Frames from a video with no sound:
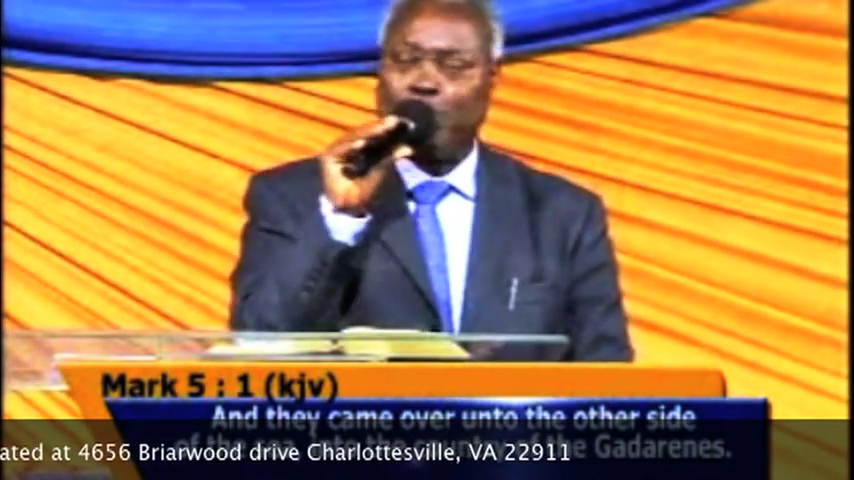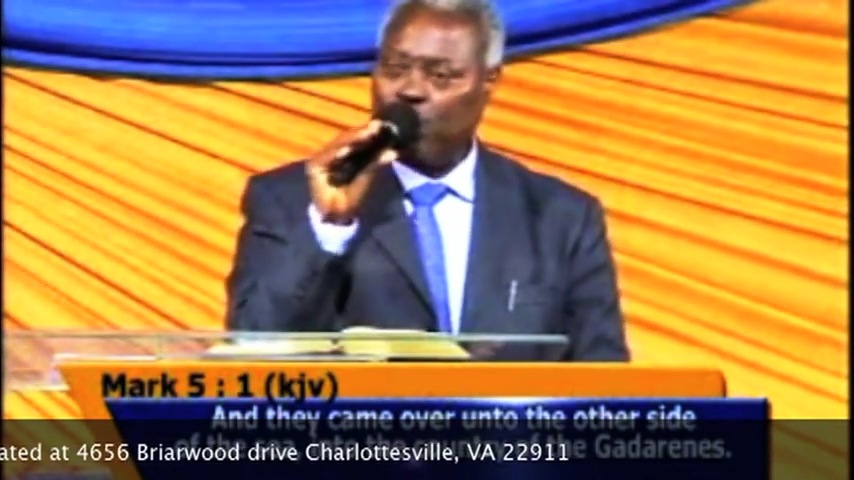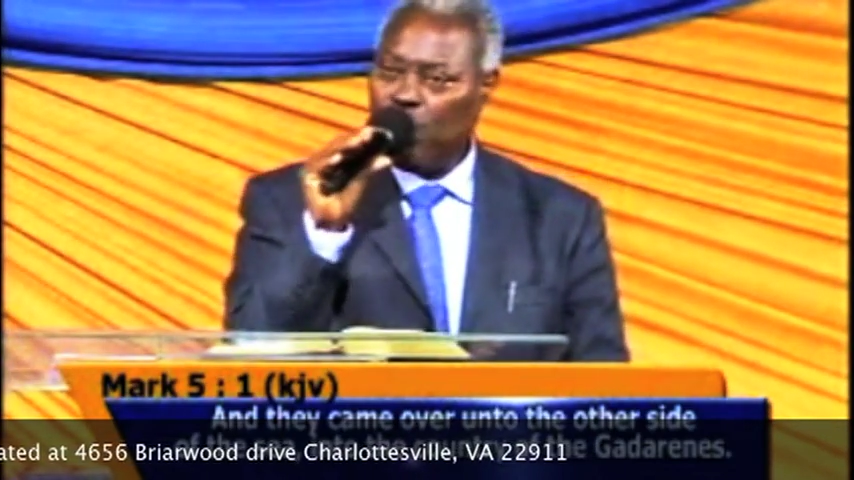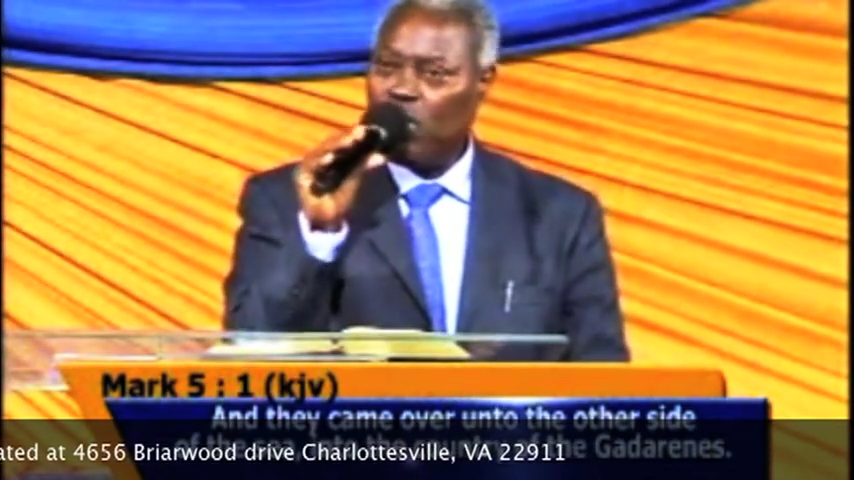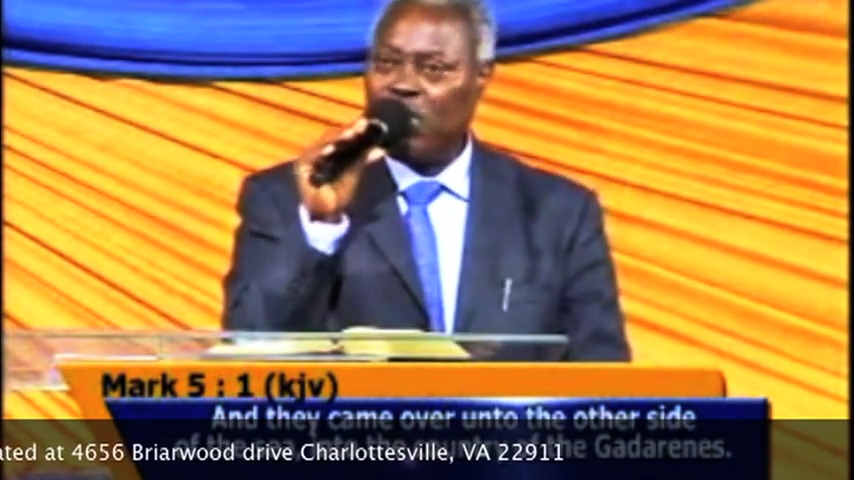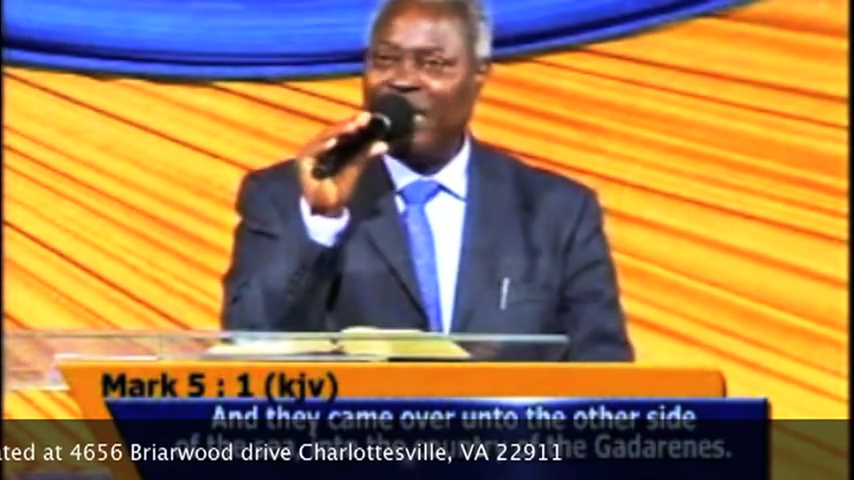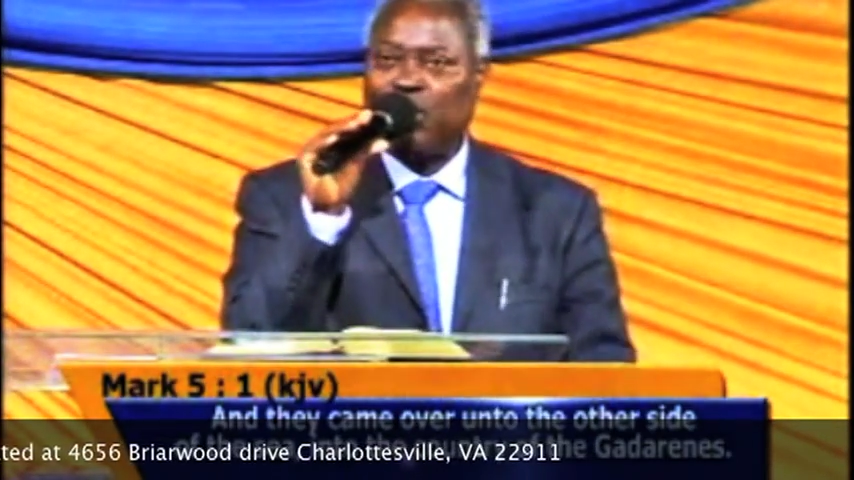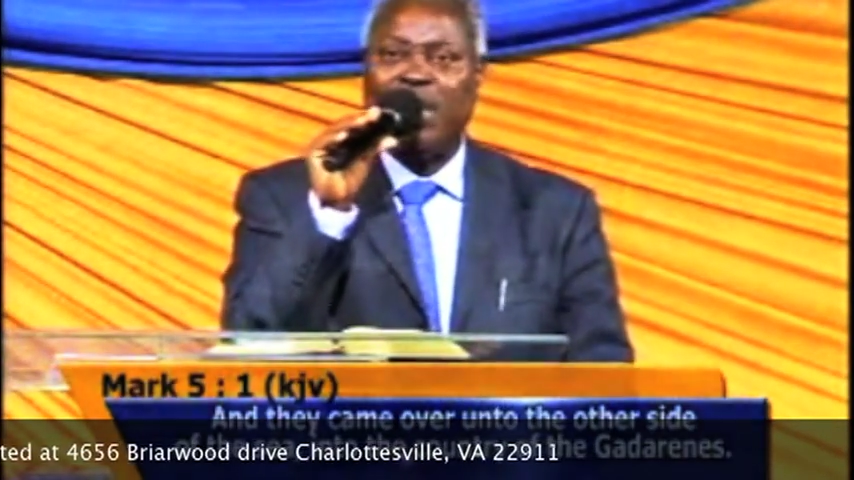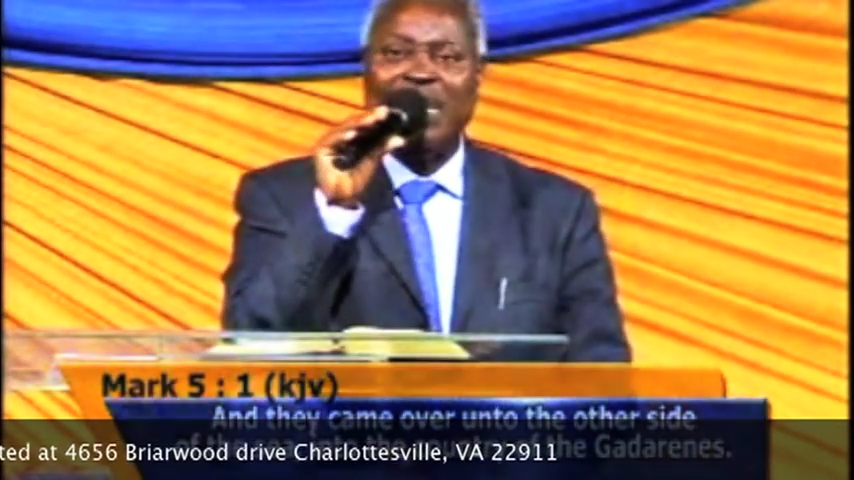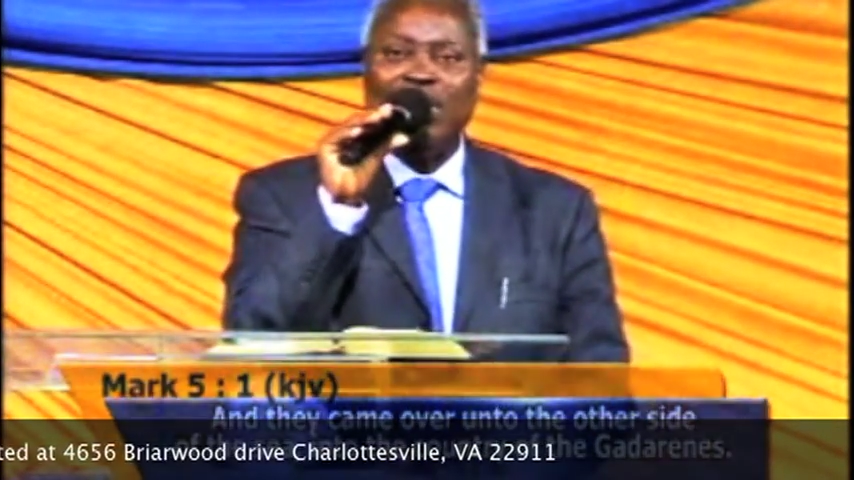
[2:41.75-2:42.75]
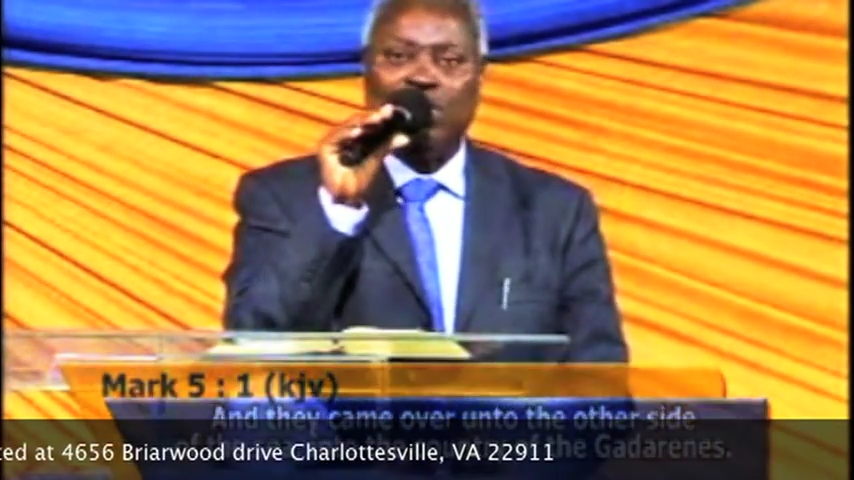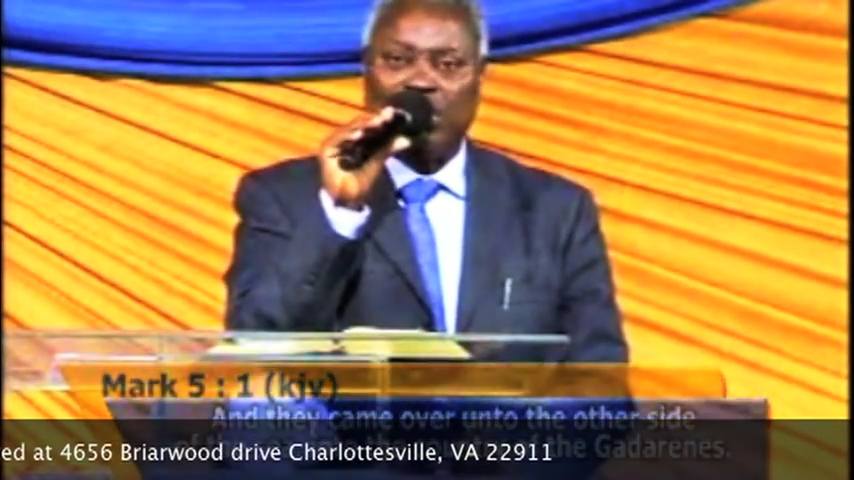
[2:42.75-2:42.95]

progress in